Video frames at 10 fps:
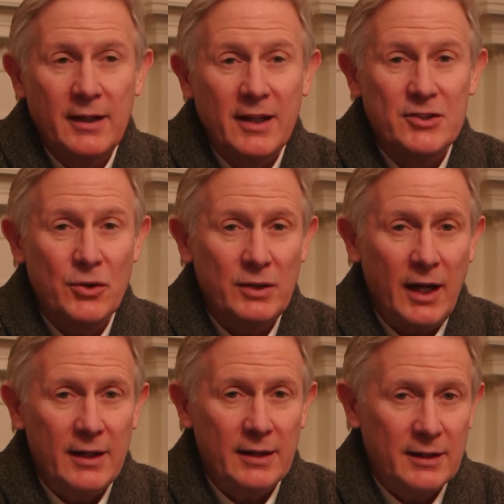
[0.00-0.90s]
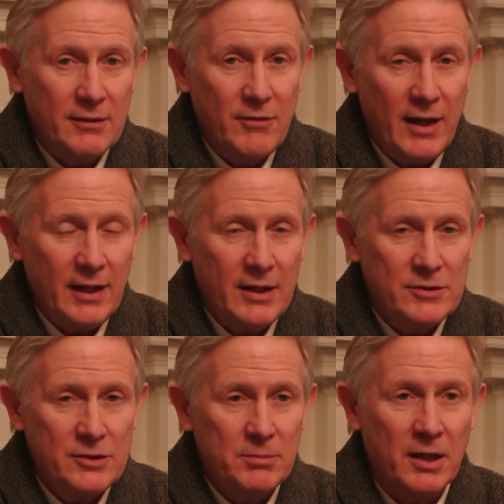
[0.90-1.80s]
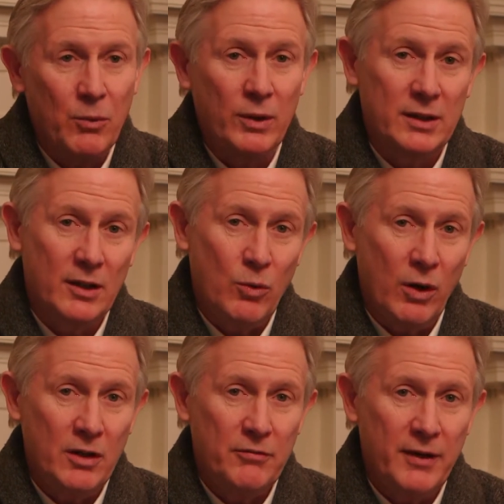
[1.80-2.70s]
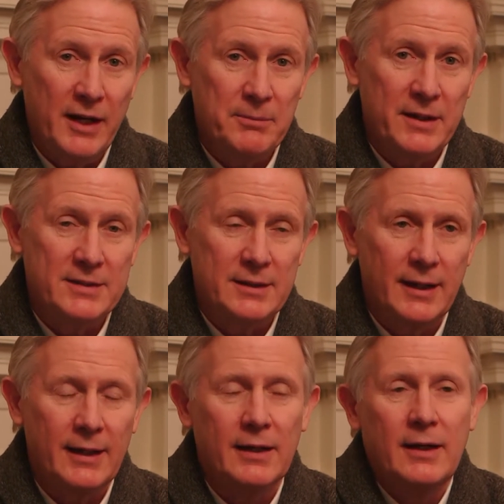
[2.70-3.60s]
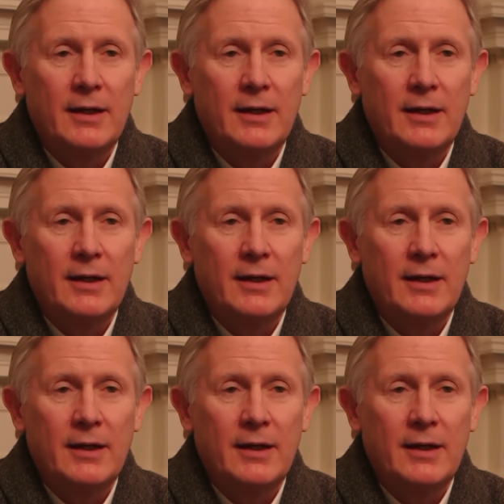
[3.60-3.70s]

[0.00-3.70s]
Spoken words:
it's okay to give that answer, but I want you to qualify it by saying,